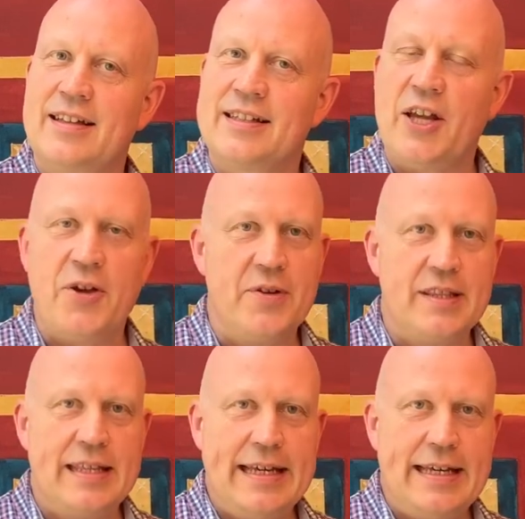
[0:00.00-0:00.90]
So
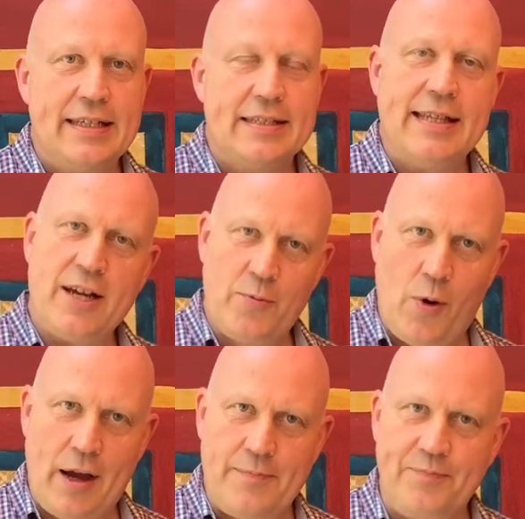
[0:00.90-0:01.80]
the second
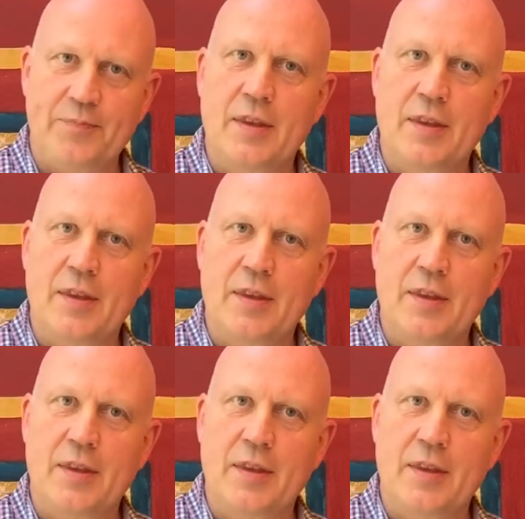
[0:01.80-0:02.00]
wine